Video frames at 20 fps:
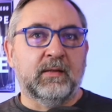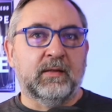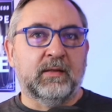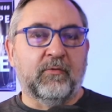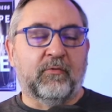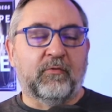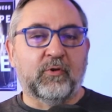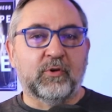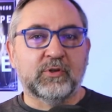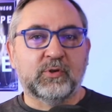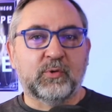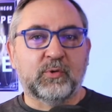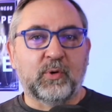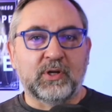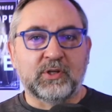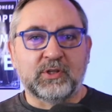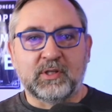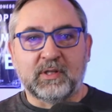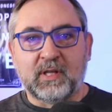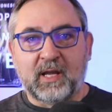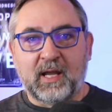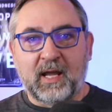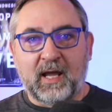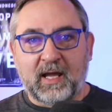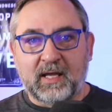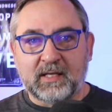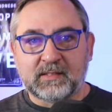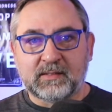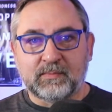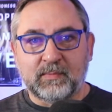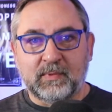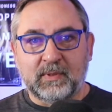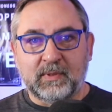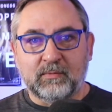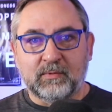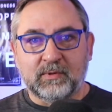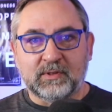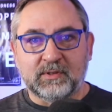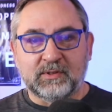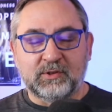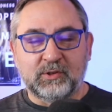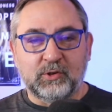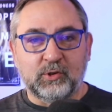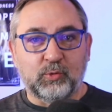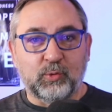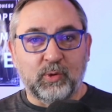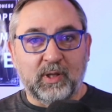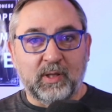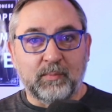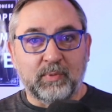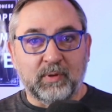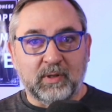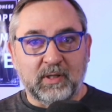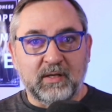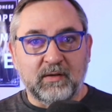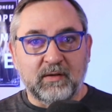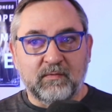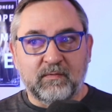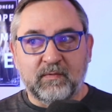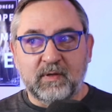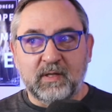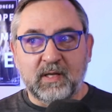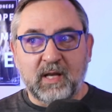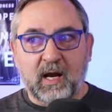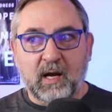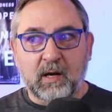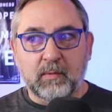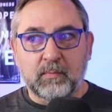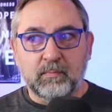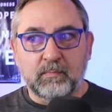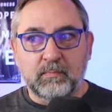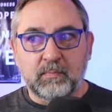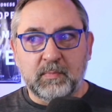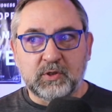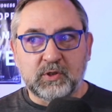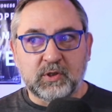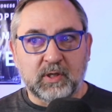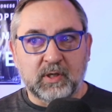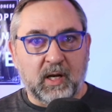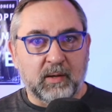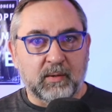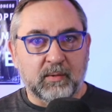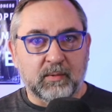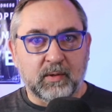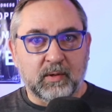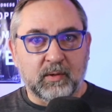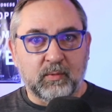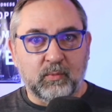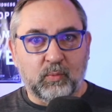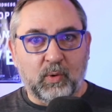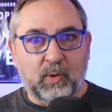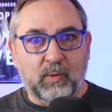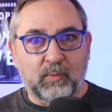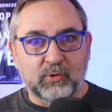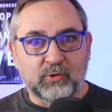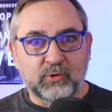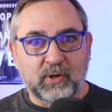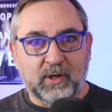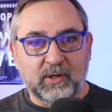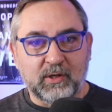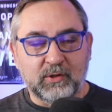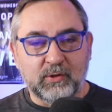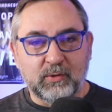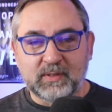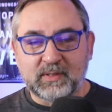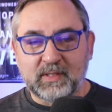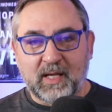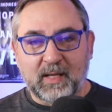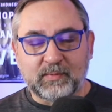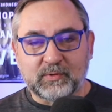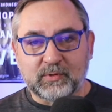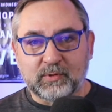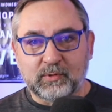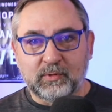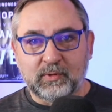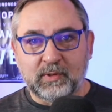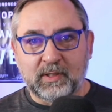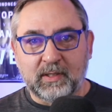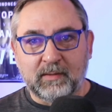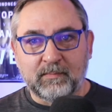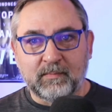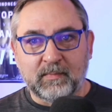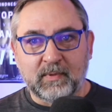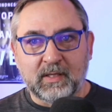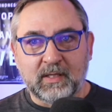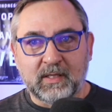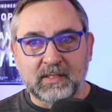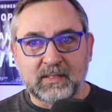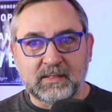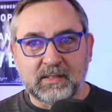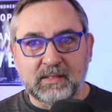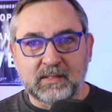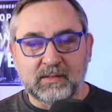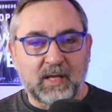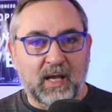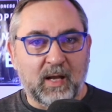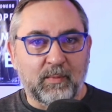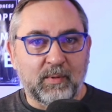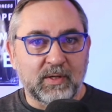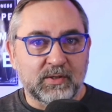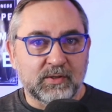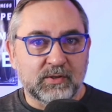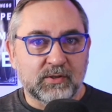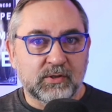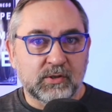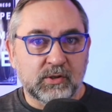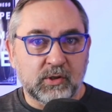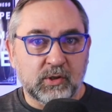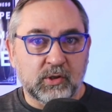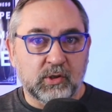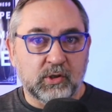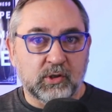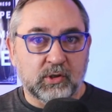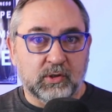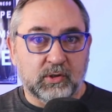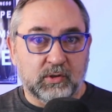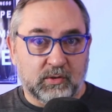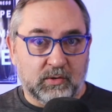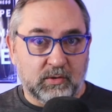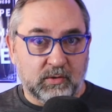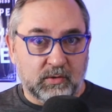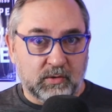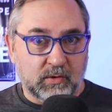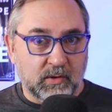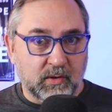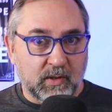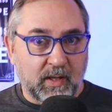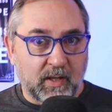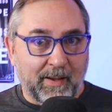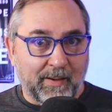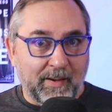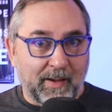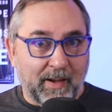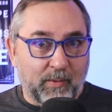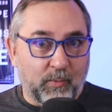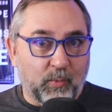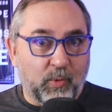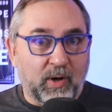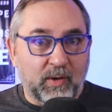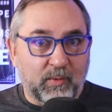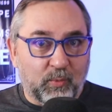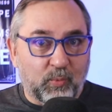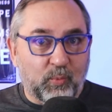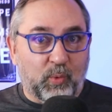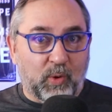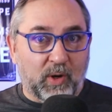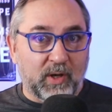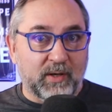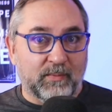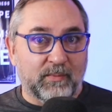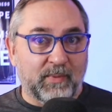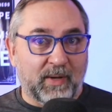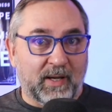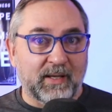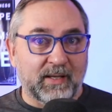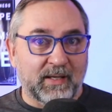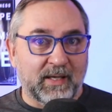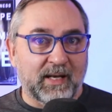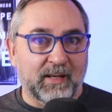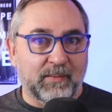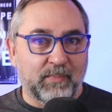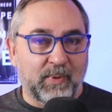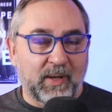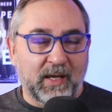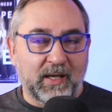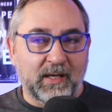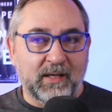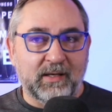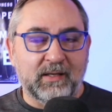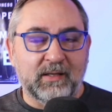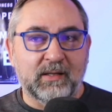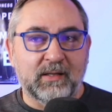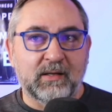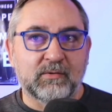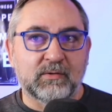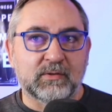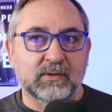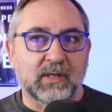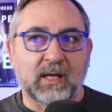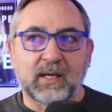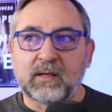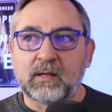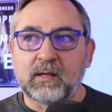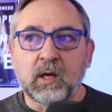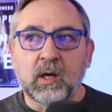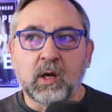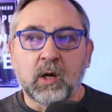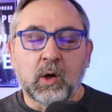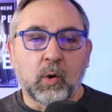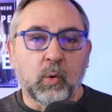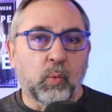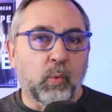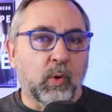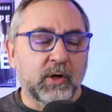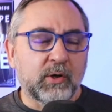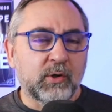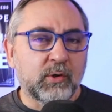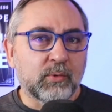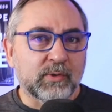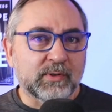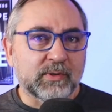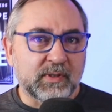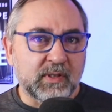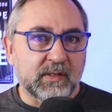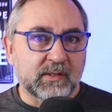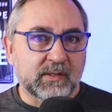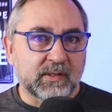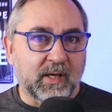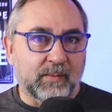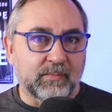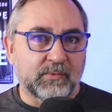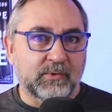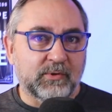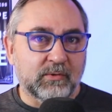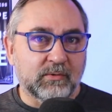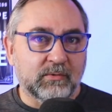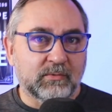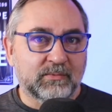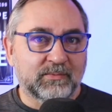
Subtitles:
the first question they asked me was, do you really believe in our mission and what we're trying to do? I said, absolutely. I says, how much, what am I getting paid? And there was like, what do your receipts come to?